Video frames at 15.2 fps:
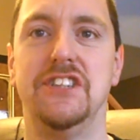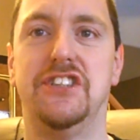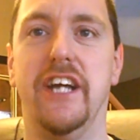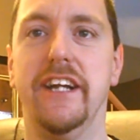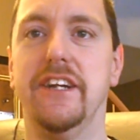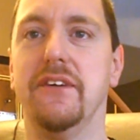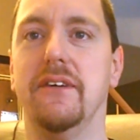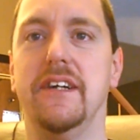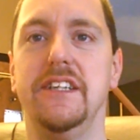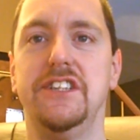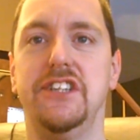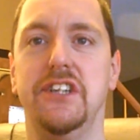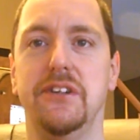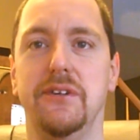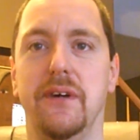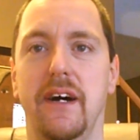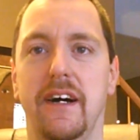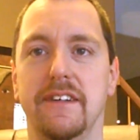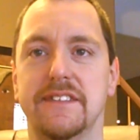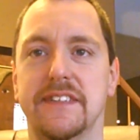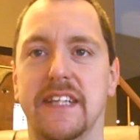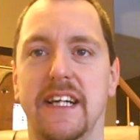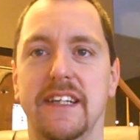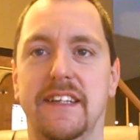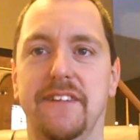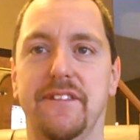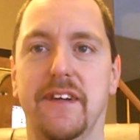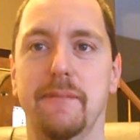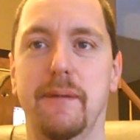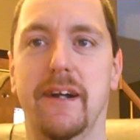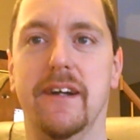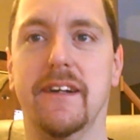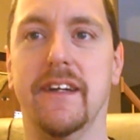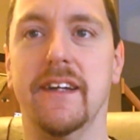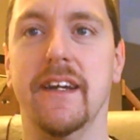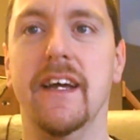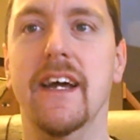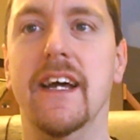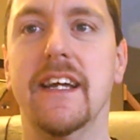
January issue of Scientific American.